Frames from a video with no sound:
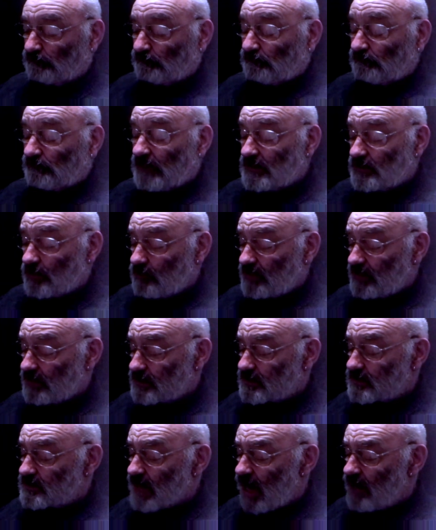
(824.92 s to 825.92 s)
There's only
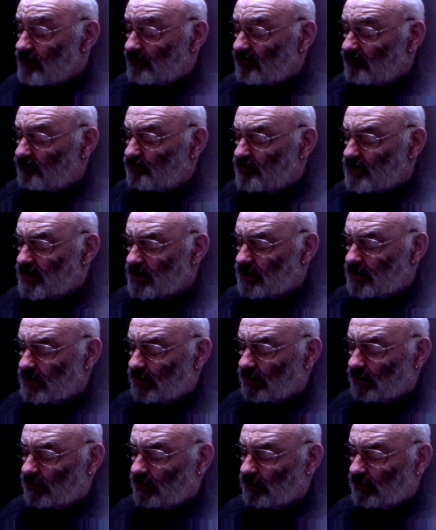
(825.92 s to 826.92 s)
the sound of
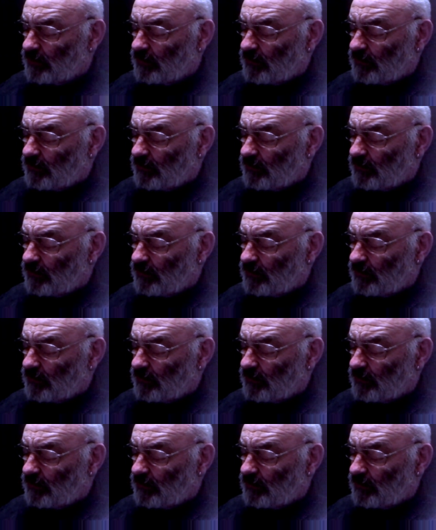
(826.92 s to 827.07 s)
breathing